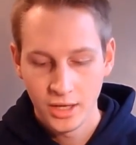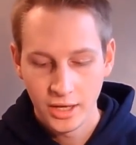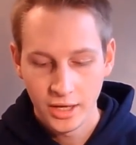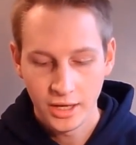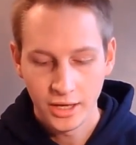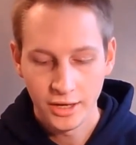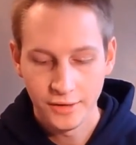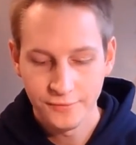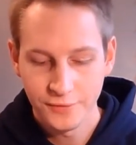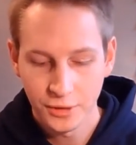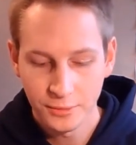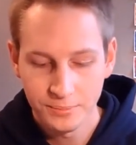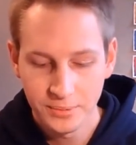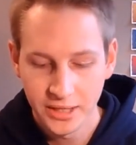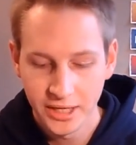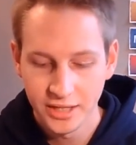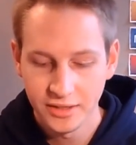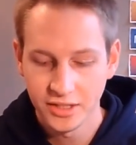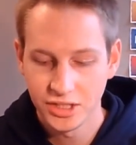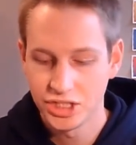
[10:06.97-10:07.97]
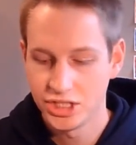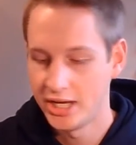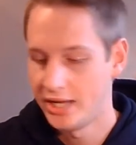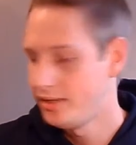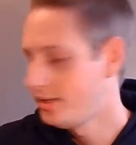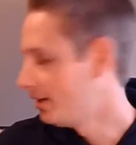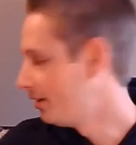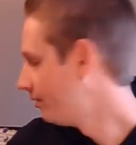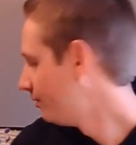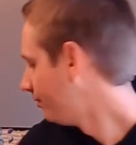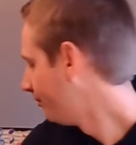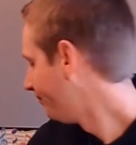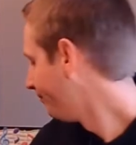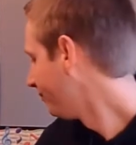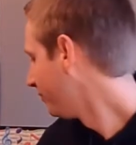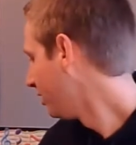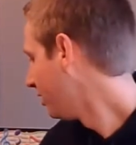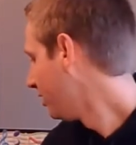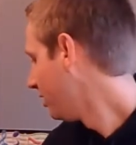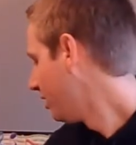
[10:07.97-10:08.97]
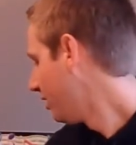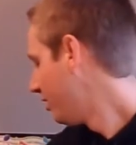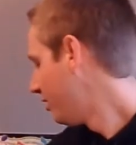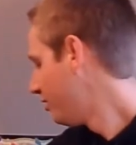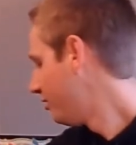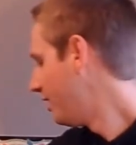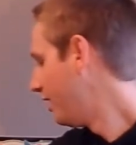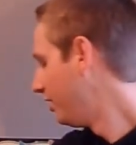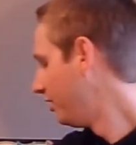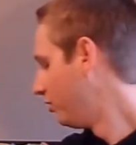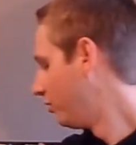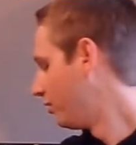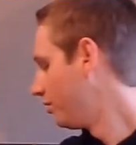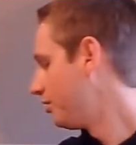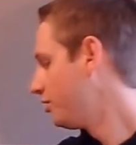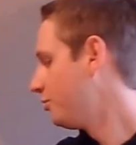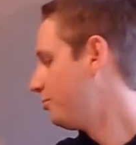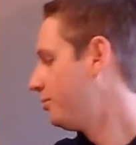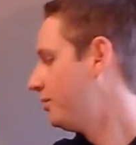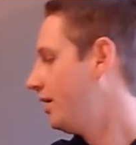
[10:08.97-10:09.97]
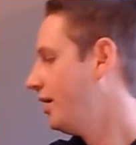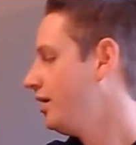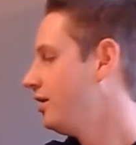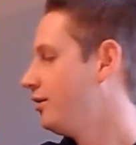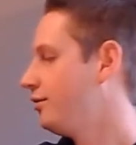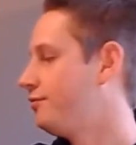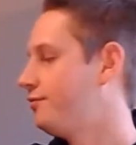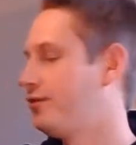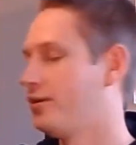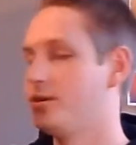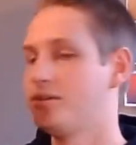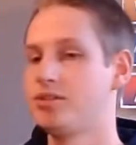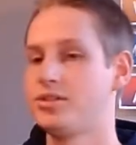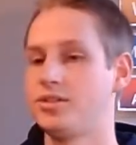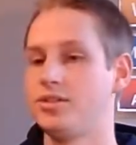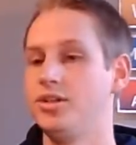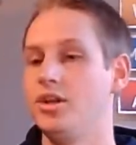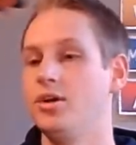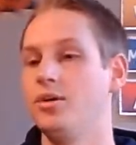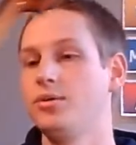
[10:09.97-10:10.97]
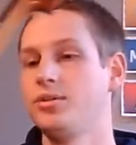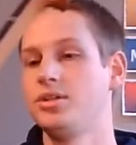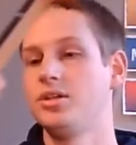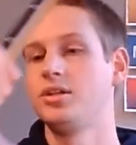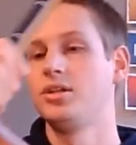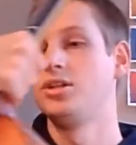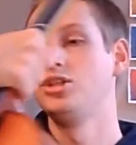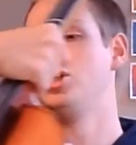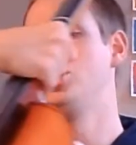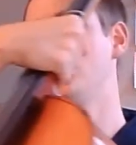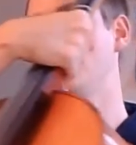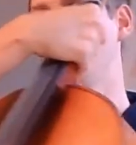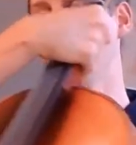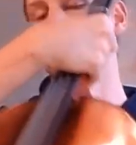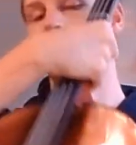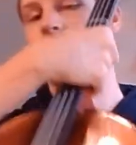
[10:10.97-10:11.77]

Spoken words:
If you're playing the cello, then in order to play your first note, G,